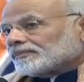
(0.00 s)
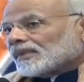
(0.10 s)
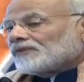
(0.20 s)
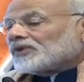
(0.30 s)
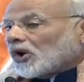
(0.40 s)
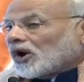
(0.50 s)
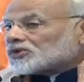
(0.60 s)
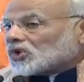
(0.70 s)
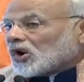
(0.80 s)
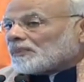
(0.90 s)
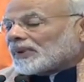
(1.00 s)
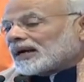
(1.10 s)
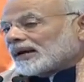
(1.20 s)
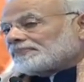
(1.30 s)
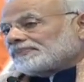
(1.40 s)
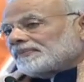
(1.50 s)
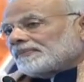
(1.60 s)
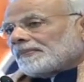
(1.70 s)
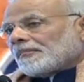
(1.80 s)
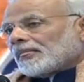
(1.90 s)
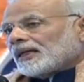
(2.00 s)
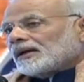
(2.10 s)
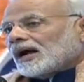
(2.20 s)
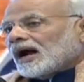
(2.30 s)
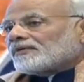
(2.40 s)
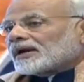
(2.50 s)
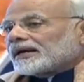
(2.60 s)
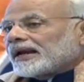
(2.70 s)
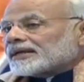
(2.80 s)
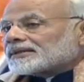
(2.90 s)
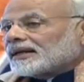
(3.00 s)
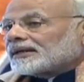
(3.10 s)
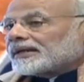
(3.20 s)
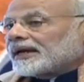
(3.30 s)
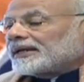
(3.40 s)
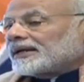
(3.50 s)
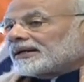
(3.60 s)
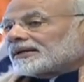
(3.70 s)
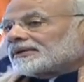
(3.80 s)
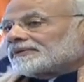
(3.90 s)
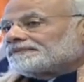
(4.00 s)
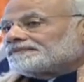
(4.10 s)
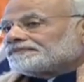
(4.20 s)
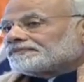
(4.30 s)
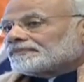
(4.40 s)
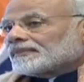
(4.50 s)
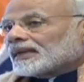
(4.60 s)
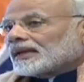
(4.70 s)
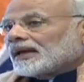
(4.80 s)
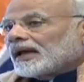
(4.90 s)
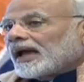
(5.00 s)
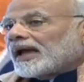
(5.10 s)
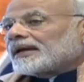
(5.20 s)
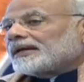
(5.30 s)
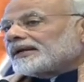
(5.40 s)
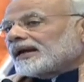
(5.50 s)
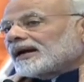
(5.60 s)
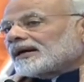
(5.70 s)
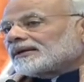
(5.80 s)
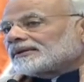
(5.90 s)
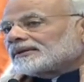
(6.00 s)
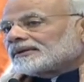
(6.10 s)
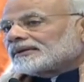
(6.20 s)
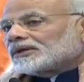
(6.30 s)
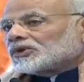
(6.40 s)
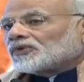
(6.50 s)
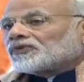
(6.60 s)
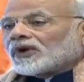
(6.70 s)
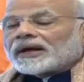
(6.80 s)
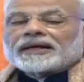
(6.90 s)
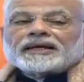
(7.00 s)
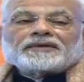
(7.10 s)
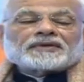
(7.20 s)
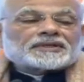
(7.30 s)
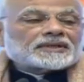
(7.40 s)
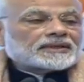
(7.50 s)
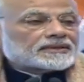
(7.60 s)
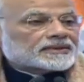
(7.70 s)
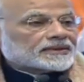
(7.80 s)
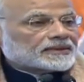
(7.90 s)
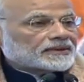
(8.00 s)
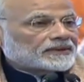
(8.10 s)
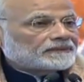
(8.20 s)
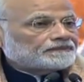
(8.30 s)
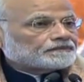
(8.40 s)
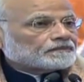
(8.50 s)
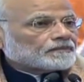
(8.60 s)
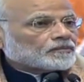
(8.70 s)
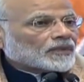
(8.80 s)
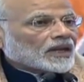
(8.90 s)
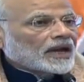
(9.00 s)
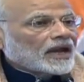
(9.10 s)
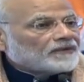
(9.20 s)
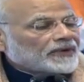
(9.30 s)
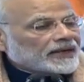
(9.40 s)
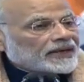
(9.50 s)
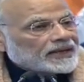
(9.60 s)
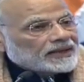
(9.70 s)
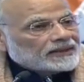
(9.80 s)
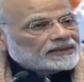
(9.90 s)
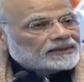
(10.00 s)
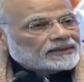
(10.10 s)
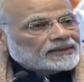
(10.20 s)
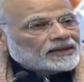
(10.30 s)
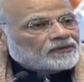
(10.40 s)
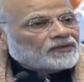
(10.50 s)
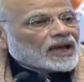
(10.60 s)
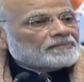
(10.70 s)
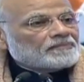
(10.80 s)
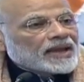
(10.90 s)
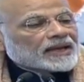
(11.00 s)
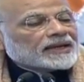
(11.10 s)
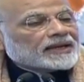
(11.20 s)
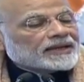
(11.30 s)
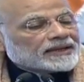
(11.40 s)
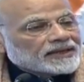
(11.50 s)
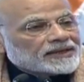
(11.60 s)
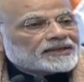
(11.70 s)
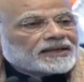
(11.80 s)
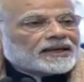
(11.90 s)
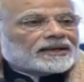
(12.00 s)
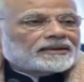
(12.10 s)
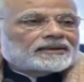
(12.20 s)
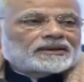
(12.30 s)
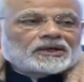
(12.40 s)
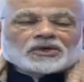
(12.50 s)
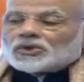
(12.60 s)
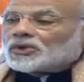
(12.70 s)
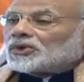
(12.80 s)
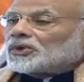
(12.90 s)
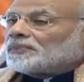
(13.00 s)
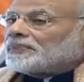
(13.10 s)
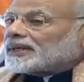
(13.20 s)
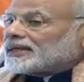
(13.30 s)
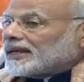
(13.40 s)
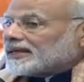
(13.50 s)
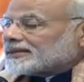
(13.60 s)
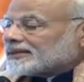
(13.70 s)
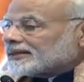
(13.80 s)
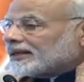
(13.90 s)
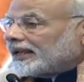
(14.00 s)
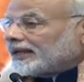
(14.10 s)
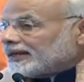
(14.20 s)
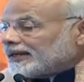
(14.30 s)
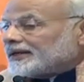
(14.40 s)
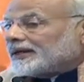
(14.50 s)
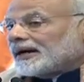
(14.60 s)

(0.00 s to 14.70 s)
We also opened up our national carrier, Air India, to foreign investors. Every day, we are making it easier to do business in India.